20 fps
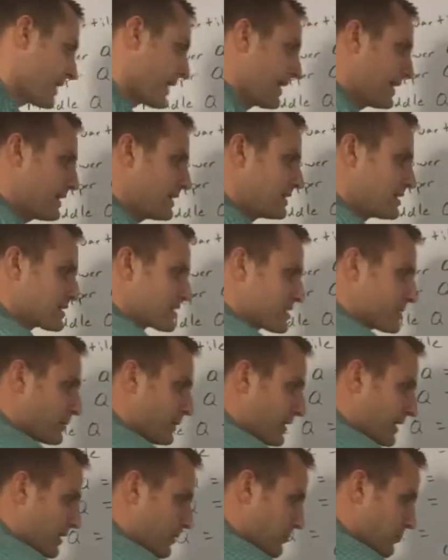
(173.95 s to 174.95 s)
I can just
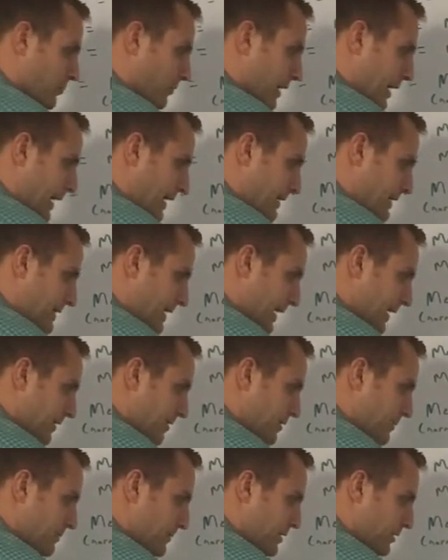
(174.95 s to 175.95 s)
split it right down
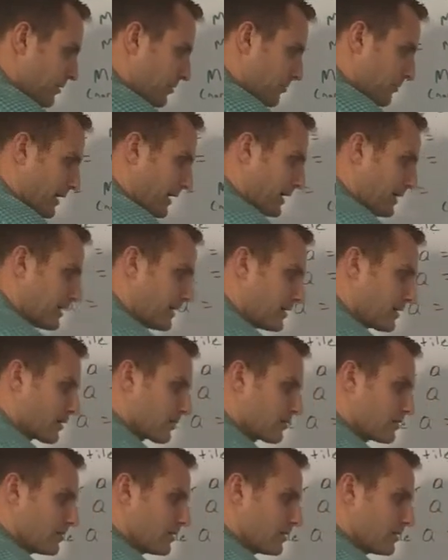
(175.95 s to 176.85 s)
the middle right here.